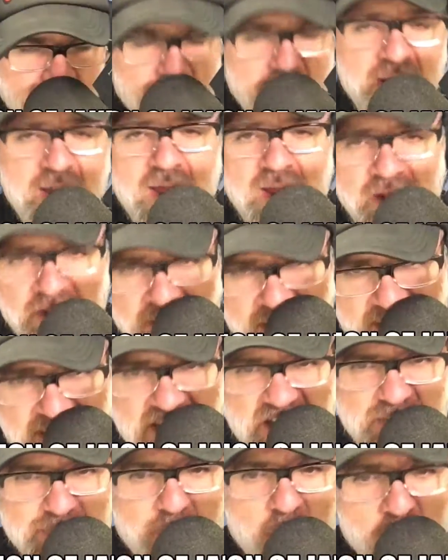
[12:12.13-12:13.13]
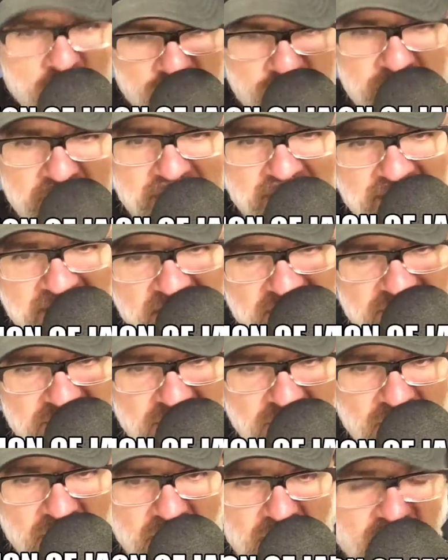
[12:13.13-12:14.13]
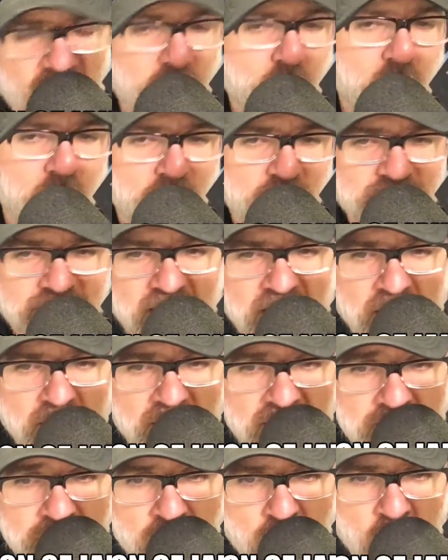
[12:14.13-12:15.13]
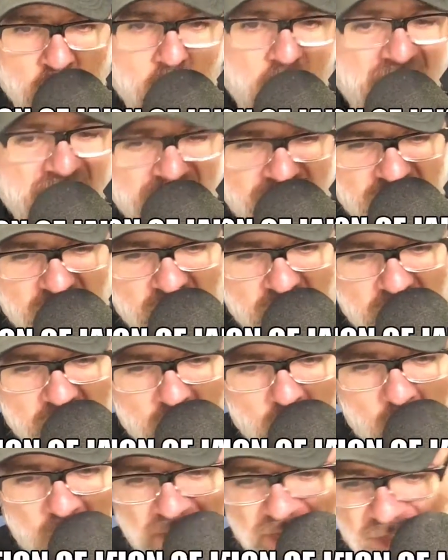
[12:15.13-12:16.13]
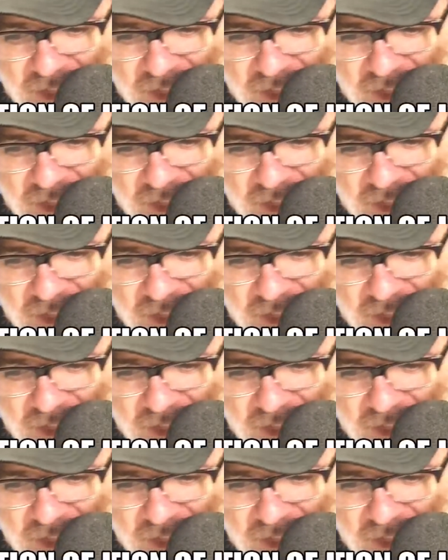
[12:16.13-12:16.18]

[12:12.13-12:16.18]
being a Nike spokesman, I guess his words carry more weight with